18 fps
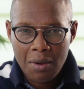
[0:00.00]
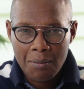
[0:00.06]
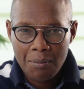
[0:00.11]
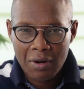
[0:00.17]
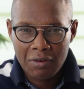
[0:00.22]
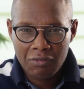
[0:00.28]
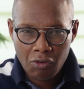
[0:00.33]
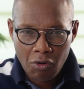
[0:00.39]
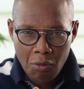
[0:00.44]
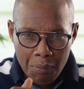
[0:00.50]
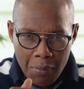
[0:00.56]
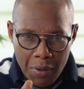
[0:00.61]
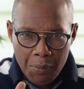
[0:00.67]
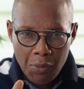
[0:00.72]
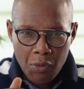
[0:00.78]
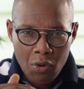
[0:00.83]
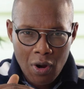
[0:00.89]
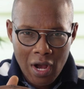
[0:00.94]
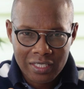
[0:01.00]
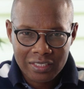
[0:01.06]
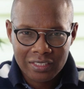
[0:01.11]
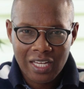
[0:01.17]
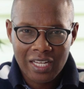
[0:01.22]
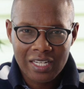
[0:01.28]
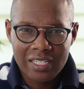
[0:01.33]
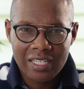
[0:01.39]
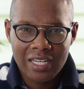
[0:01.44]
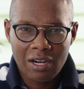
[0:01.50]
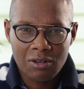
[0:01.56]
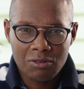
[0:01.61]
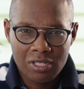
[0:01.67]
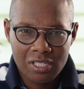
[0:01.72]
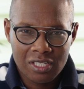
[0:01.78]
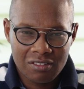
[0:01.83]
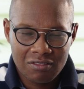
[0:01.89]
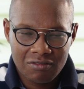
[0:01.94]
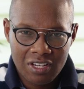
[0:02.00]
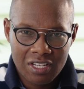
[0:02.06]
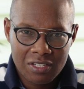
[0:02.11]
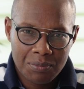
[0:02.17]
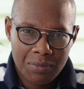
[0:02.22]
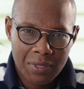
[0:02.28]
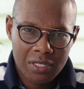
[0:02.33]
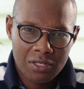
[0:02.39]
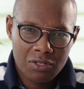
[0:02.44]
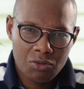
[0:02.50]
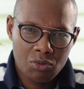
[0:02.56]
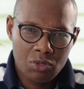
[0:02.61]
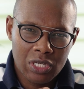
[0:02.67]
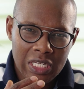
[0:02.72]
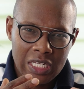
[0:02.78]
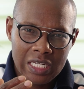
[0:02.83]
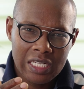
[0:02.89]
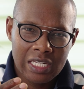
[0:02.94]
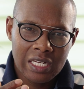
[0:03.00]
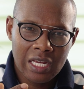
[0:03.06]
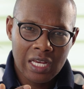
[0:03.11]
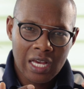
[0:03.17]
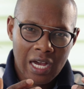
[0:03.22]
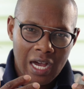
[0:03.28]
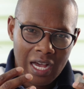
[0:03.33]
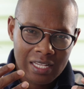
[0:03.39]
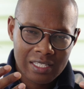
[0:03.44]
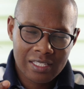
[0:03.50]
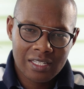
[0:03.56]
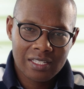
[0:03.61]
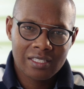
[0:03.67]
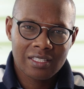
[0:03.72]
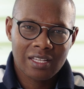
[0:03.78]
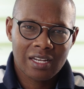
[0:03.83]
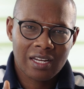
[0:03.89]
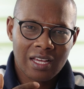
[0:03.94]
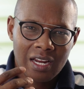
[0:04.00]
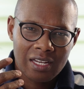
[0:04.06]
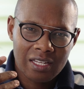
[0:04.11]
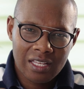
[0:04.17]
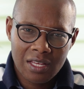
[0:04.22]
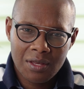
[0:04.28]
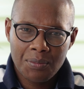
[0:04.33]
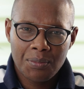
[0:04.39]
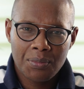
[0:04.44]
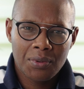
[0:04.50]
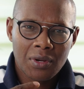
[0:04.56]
but for people who are starting out in investment, you need assets that can keep